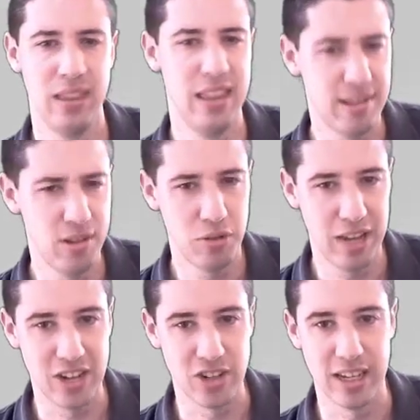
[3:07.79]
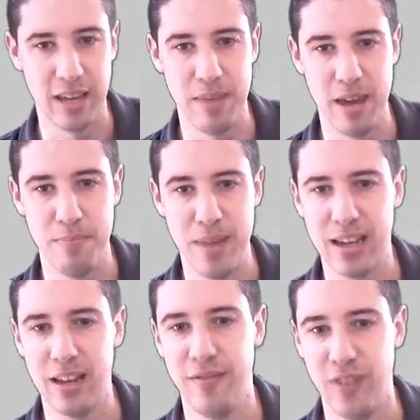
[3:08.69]
This notation can be a
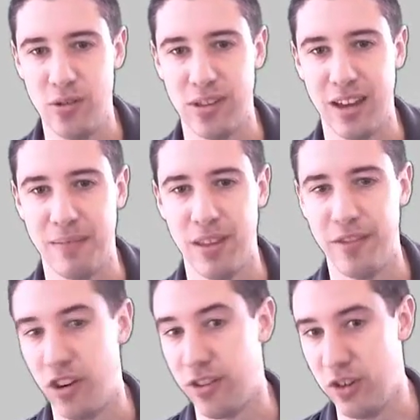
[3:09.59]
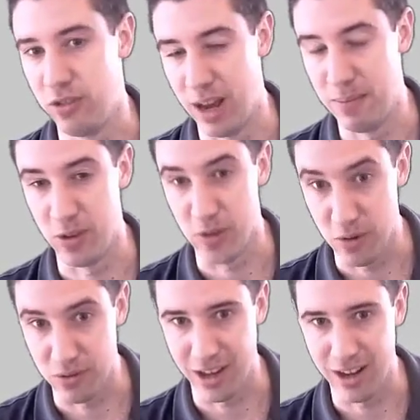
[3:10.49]
bit confusing the first few times you
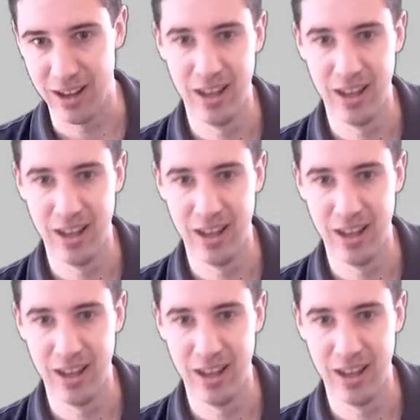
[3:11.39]
use it.